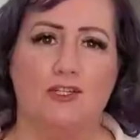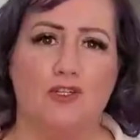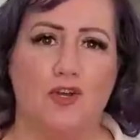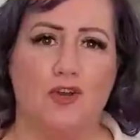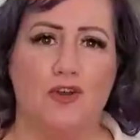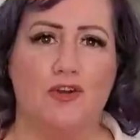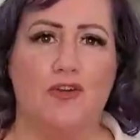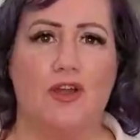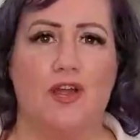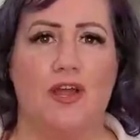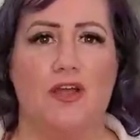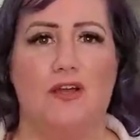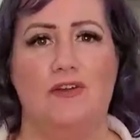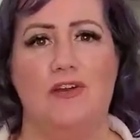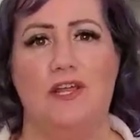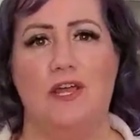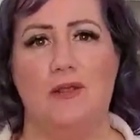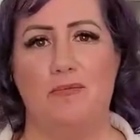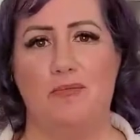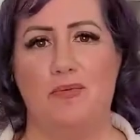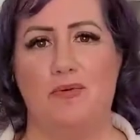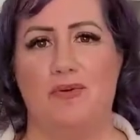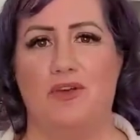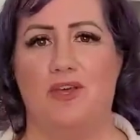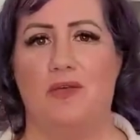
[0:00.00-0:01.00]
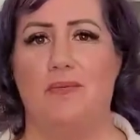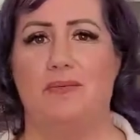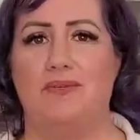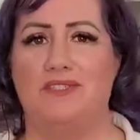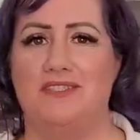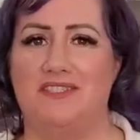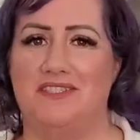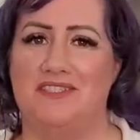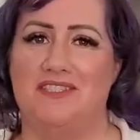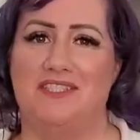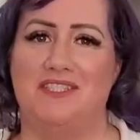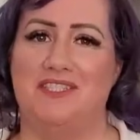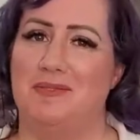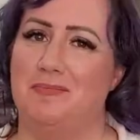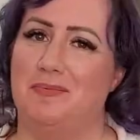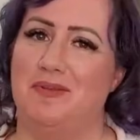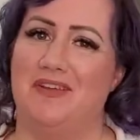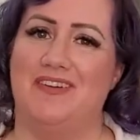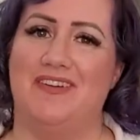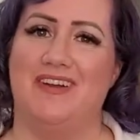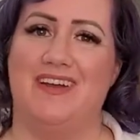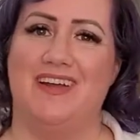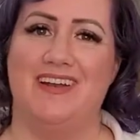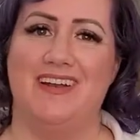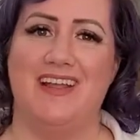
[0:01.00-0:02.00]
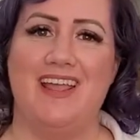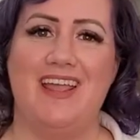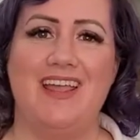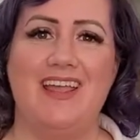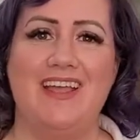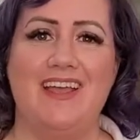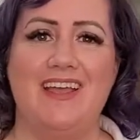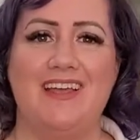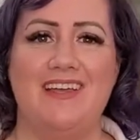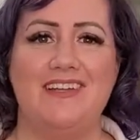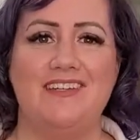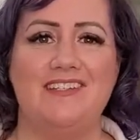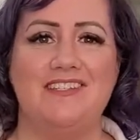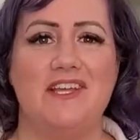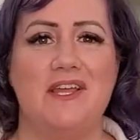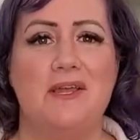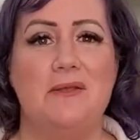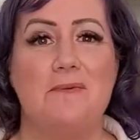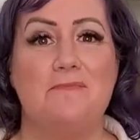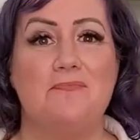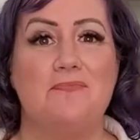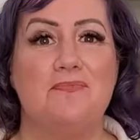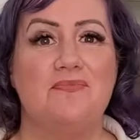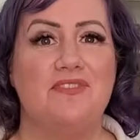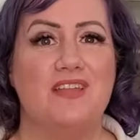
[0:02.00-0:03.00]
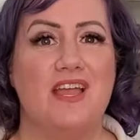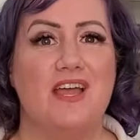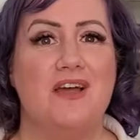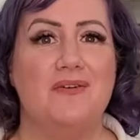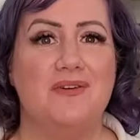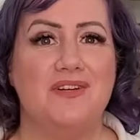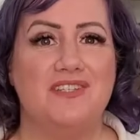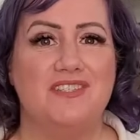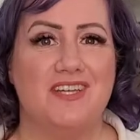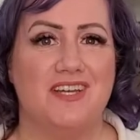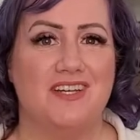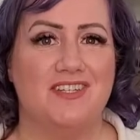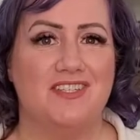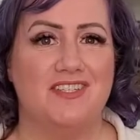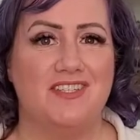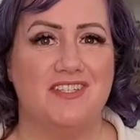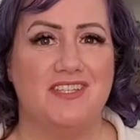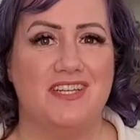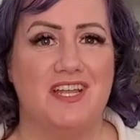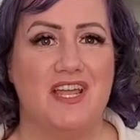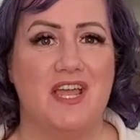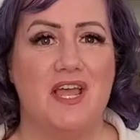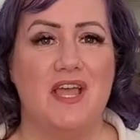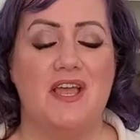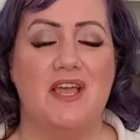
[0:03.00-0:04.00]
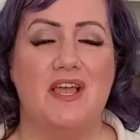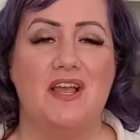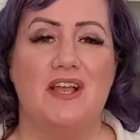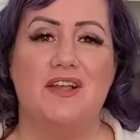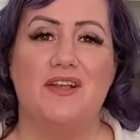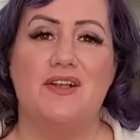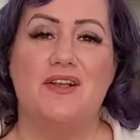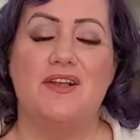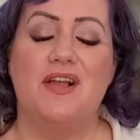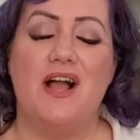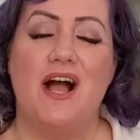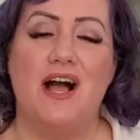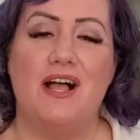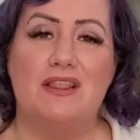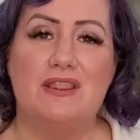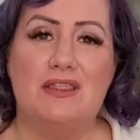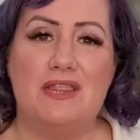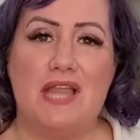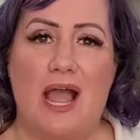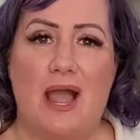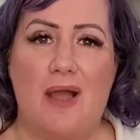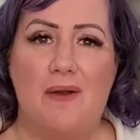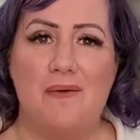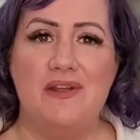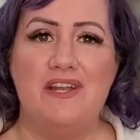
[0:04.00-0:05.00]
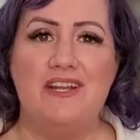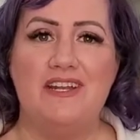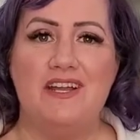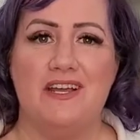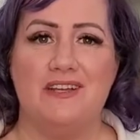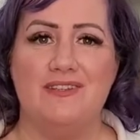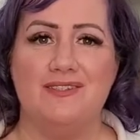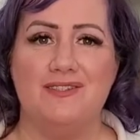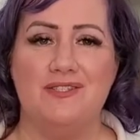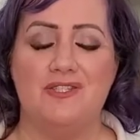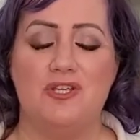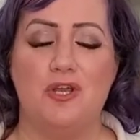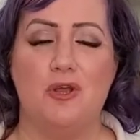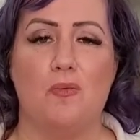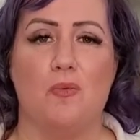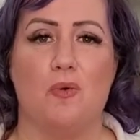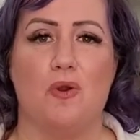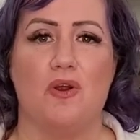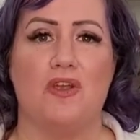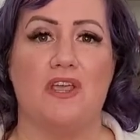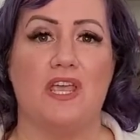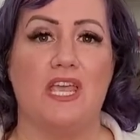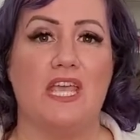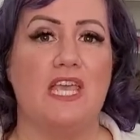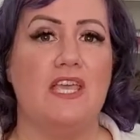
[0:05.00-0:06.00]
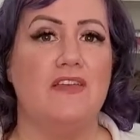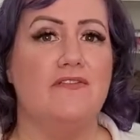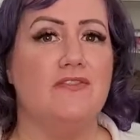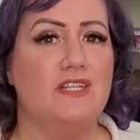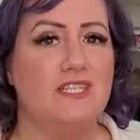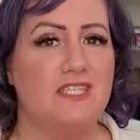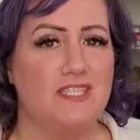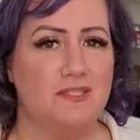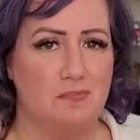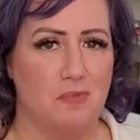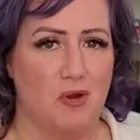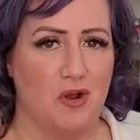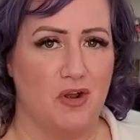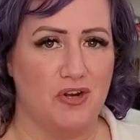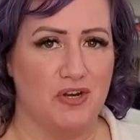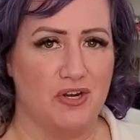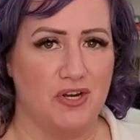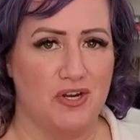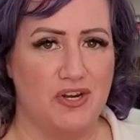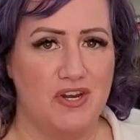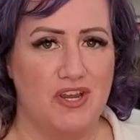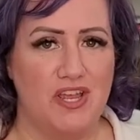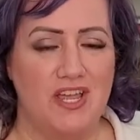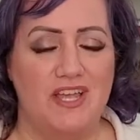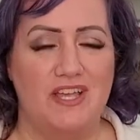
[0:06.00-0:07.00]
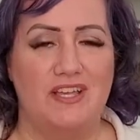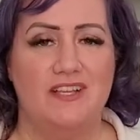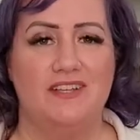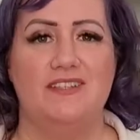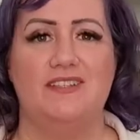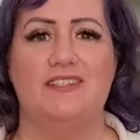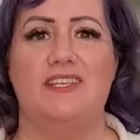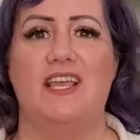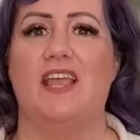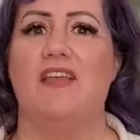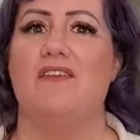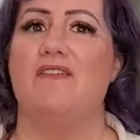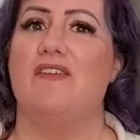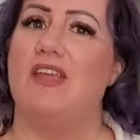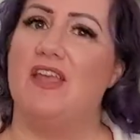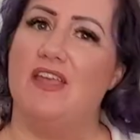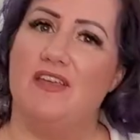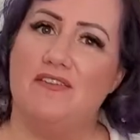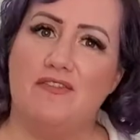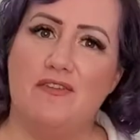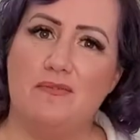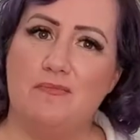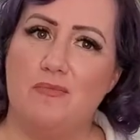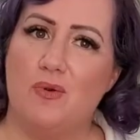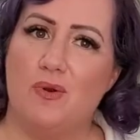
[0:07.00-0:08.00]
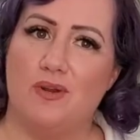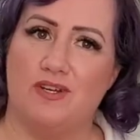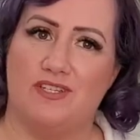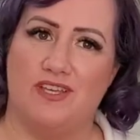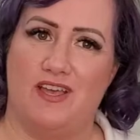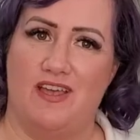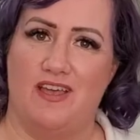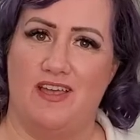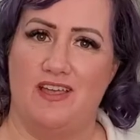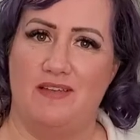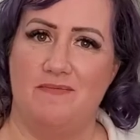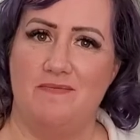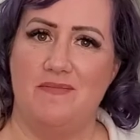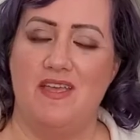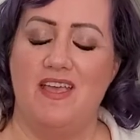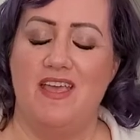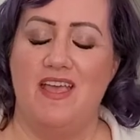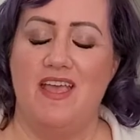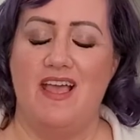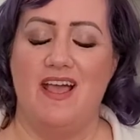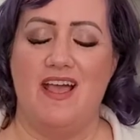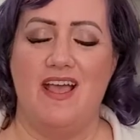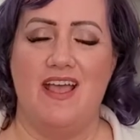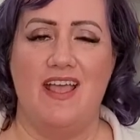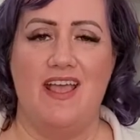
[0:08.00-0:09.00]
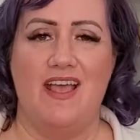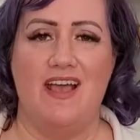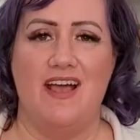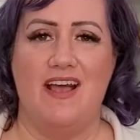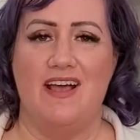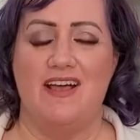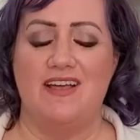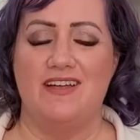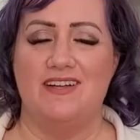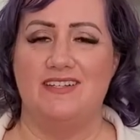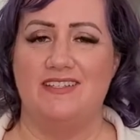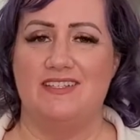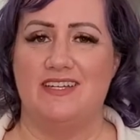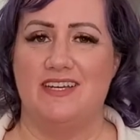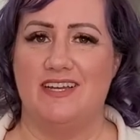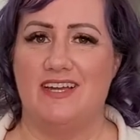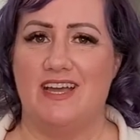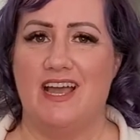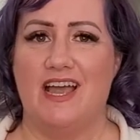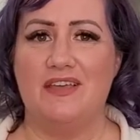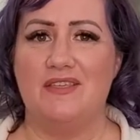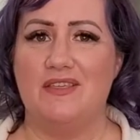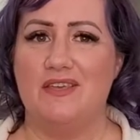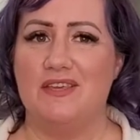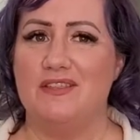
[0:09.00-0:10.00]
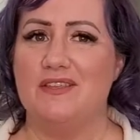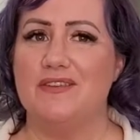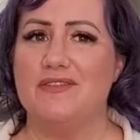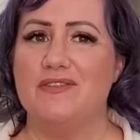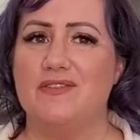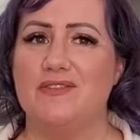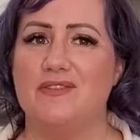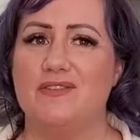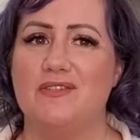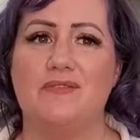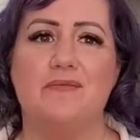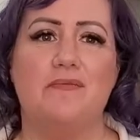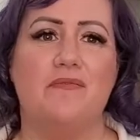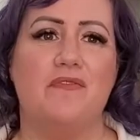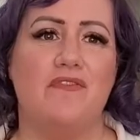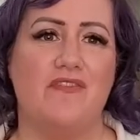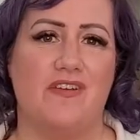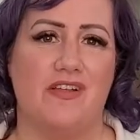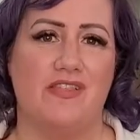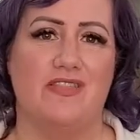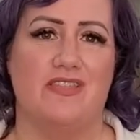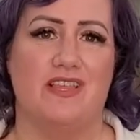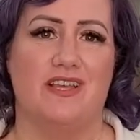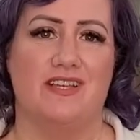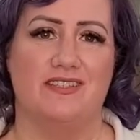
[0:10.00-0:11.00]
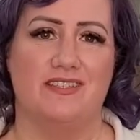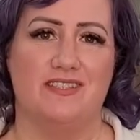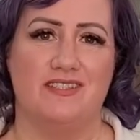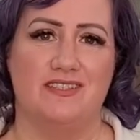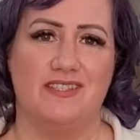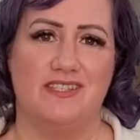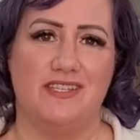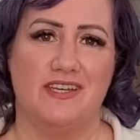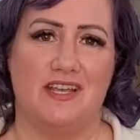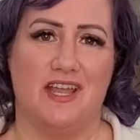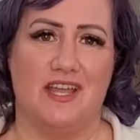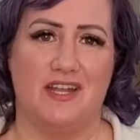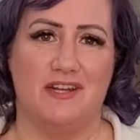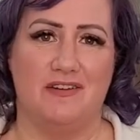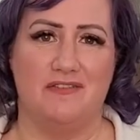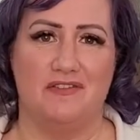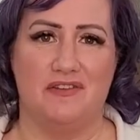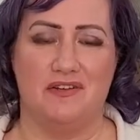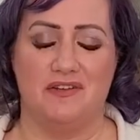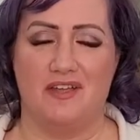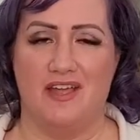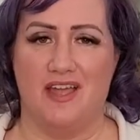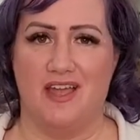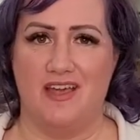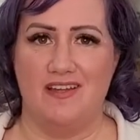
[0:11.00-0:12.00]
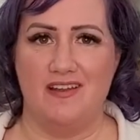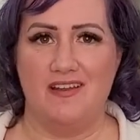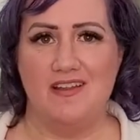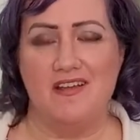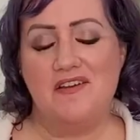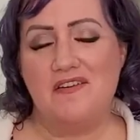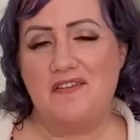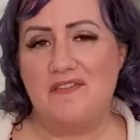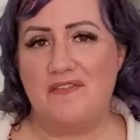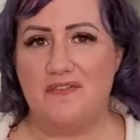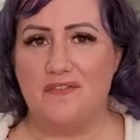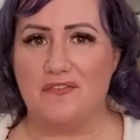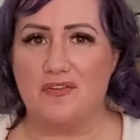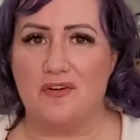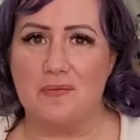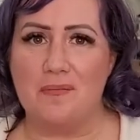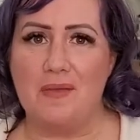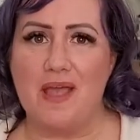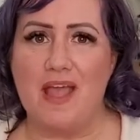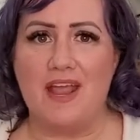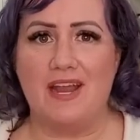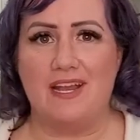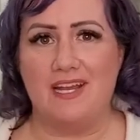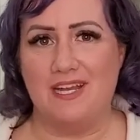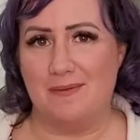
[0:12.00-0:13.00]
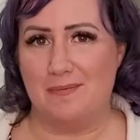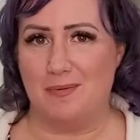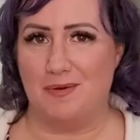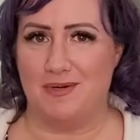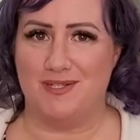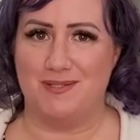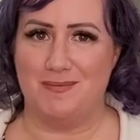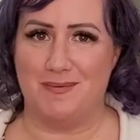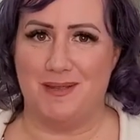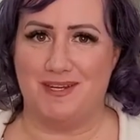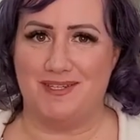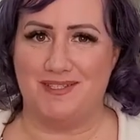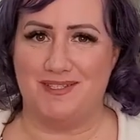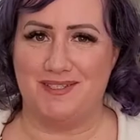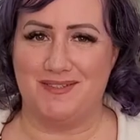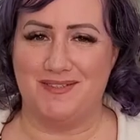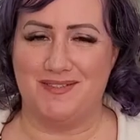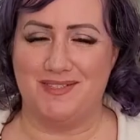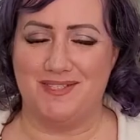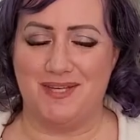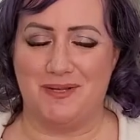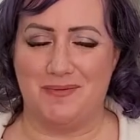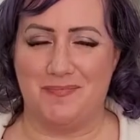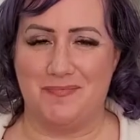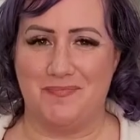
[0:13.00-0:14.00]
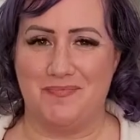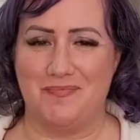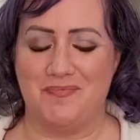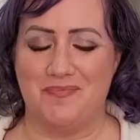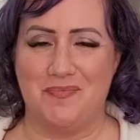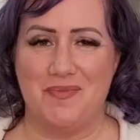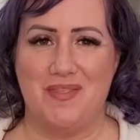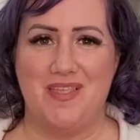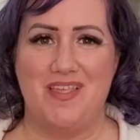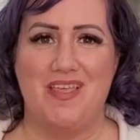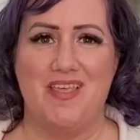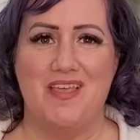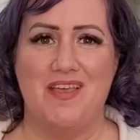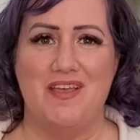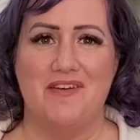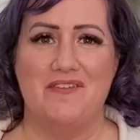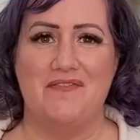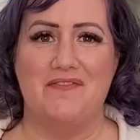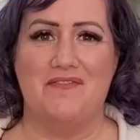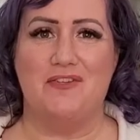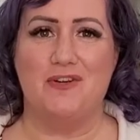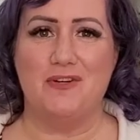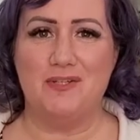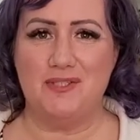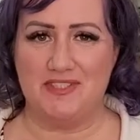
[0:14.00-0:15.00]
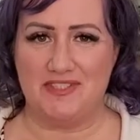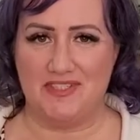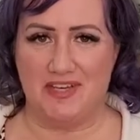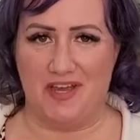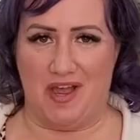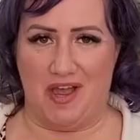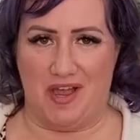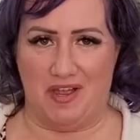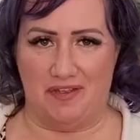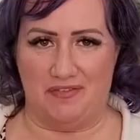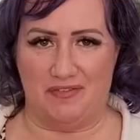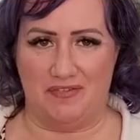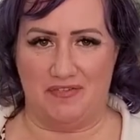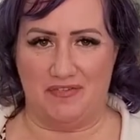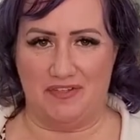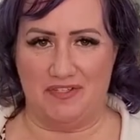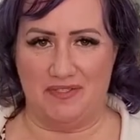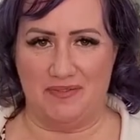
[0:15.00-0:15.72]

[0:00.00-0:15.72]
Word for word: turned around and put a business spin on, and now it's actually allowing us to work even smarter, save even more time, and I think these are some fun lessons to kind of look at from any perspective. So first off,